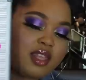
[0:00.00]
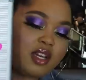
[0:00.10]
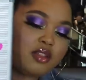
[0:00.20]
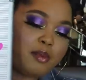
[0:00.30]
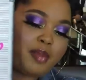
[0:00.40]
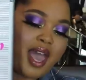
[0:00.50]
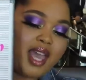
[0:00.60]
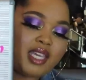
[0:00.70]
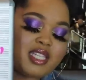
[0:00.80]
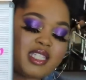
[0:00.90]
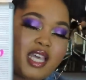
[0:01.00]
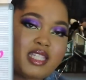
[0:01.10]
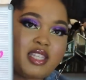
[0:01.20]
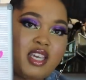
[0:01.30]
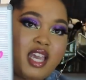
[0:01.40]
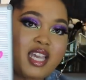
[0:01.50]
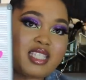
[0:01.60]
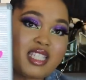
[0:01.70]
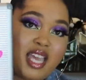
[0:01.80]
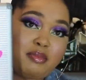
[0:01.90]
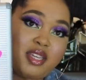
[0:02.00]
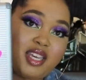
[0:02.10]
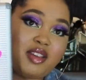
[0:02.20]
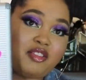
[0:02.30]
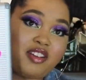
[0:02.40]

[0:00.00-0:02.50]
And then on the back, it says the escape kit,